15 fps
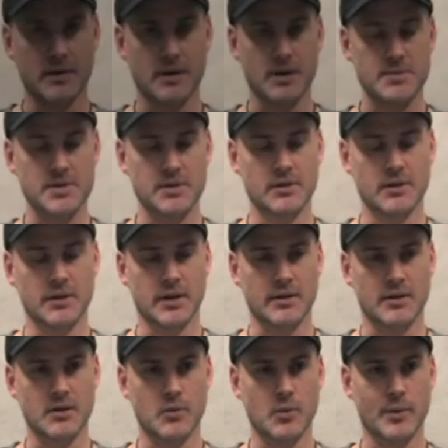think absolutely. I
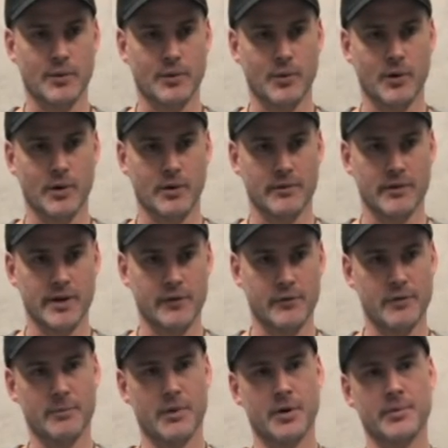think we were aware of it
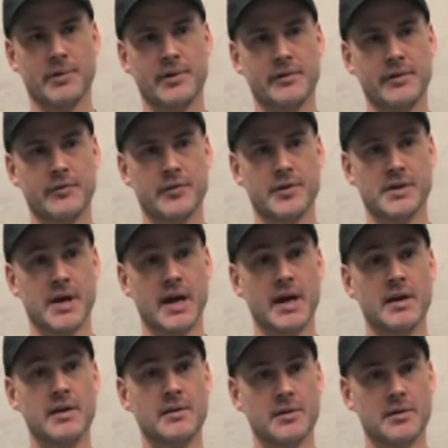every moment of every
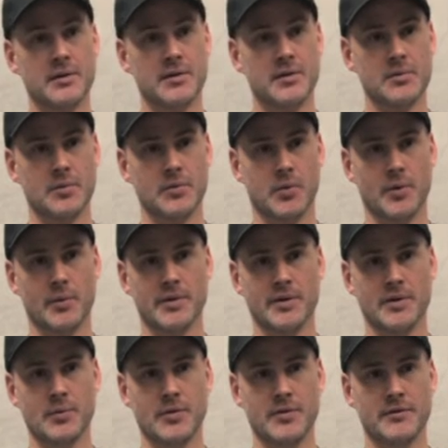day with what we
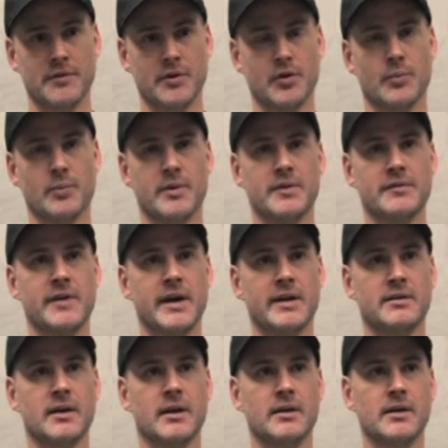did with the film. The
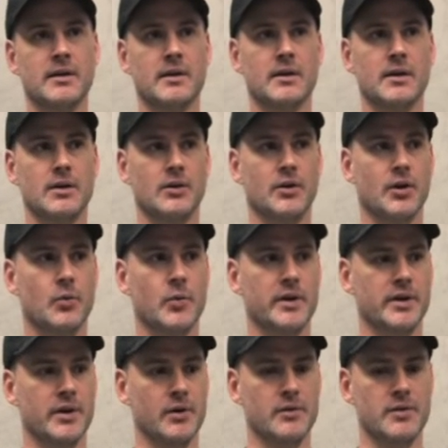fact that, you know, we
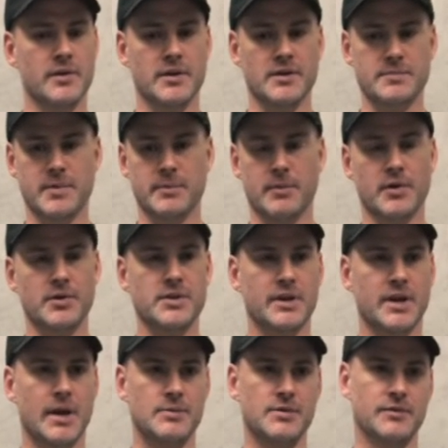know that there's been motion
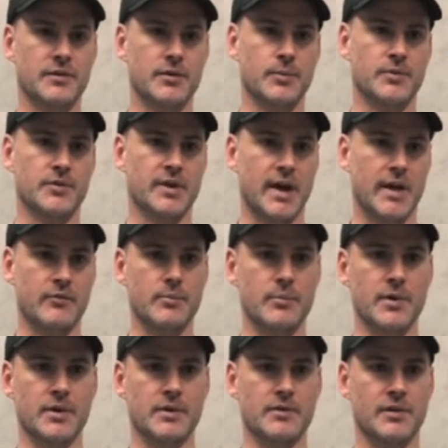capture films that
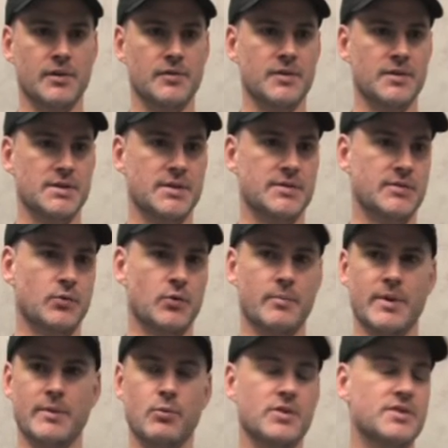haven't been so successful,
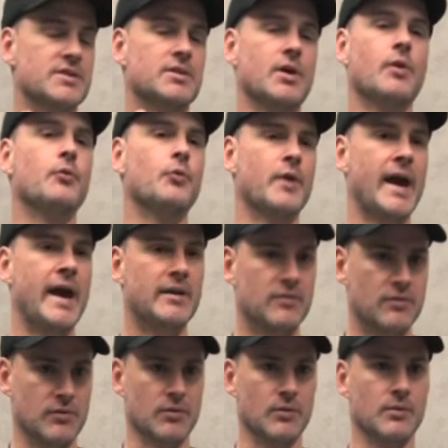that people just don't
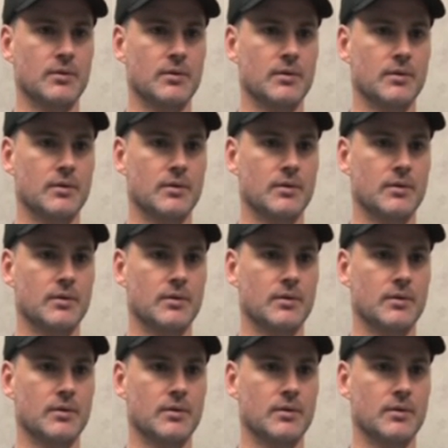react to